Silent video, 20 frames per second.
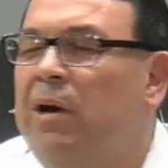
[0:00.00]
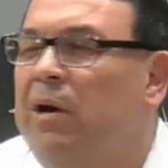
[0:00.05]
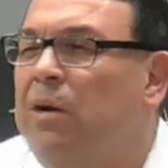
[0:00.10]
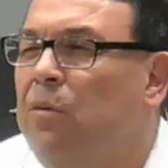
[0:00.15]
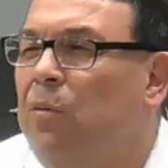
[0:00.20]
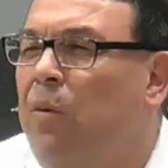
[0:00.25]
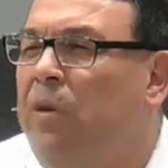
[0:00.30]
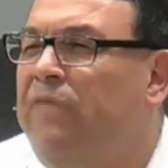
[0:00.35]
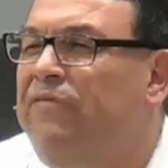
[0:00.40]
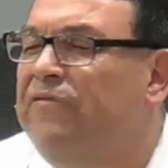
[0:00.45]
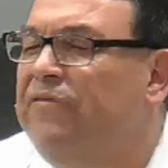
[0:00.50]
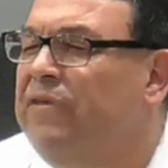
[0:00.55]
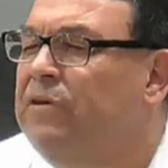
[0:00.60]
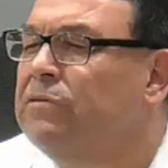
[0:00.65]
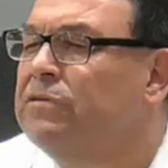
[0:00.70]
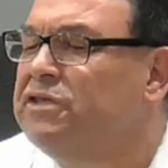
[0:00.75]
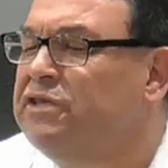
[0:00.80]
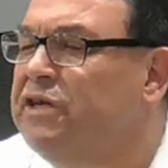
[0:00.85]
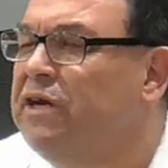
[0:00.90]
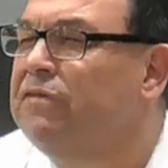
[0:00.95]
we feel
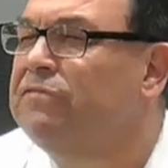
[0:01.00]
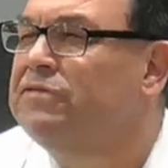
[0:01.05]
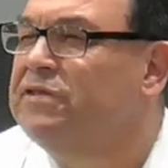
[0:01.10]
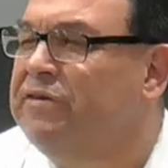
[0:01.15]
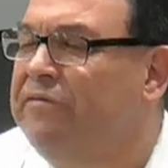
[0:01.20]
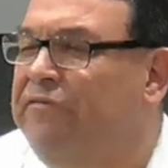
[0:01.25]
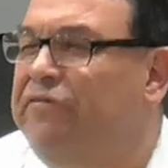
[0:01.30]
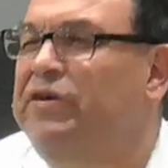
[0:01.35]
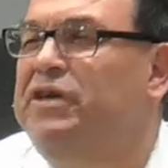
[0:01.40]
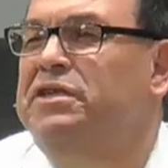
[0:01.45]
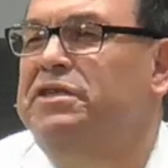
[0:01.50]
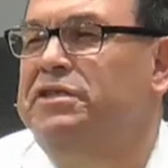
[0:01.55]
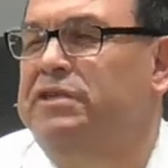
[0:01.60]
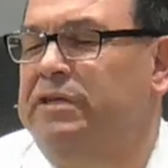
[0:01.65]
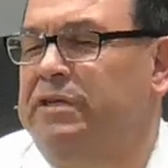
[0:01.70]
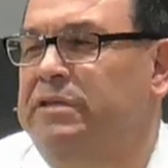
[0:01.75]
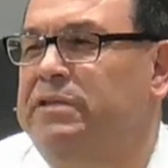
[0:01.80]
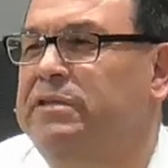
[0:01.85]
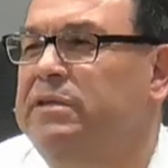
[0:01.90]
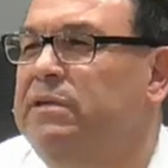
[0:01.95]
self
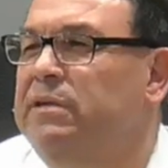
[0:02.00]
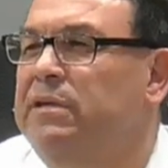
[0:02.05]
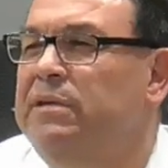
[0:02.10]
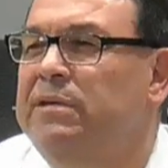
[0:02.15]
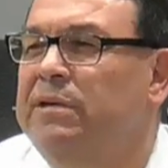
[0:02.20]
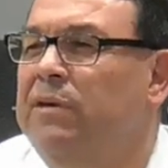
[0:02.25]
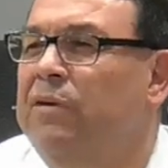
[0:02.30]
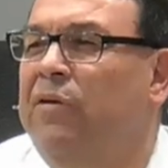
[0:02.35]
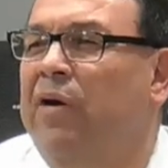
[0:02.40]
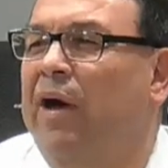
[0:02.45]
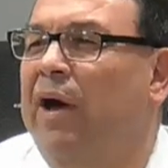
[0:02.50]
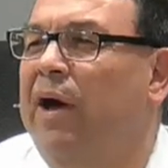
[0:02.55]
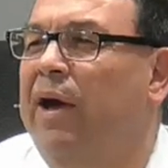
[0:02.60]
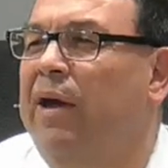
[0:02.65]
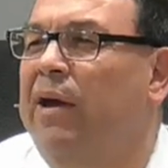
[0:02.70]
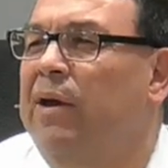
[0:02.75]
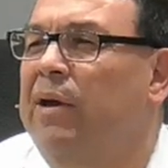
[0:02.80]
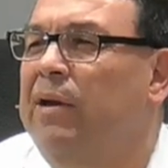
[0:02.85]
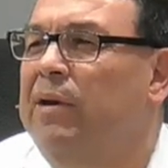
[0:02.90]
sufficient, okay?